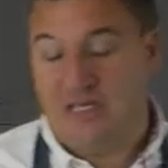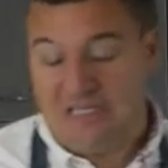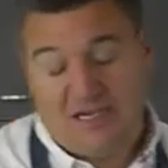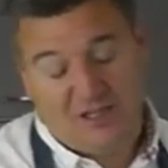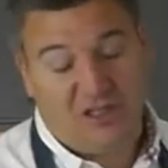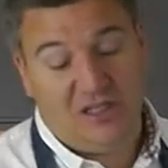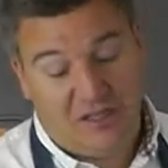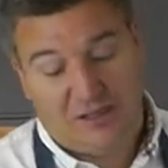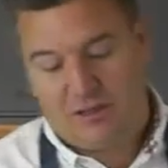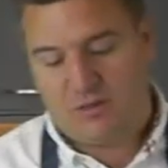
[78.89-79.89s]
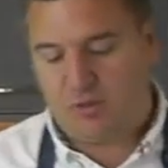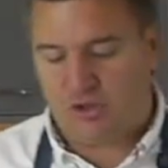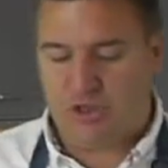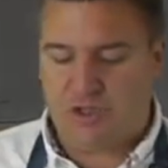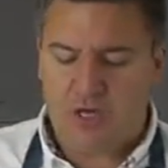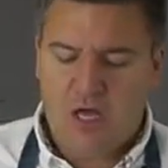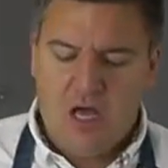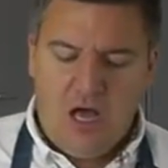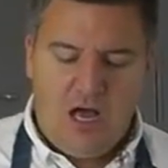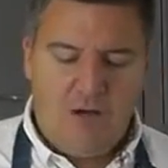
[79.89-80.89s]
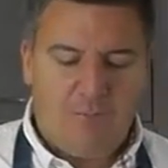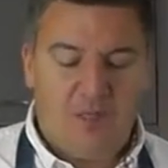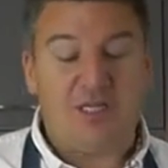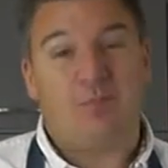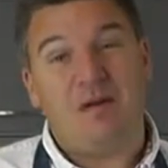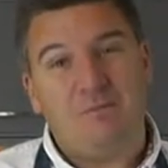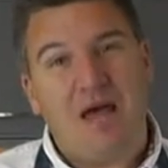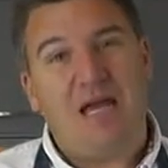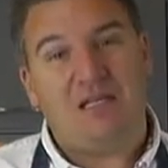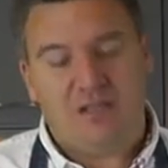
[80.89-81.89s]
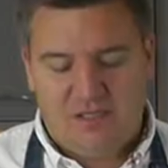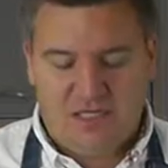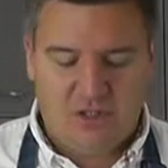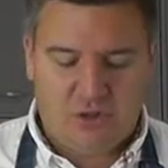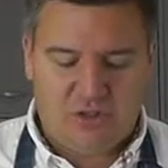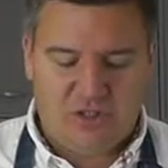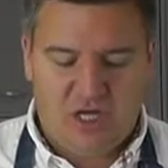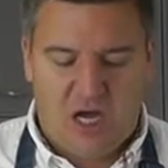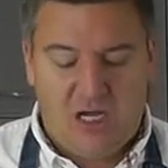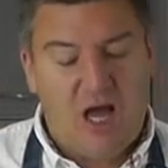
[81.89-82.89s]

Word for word: It's actually an English mustard, uh, but it has been made in the Dijon style.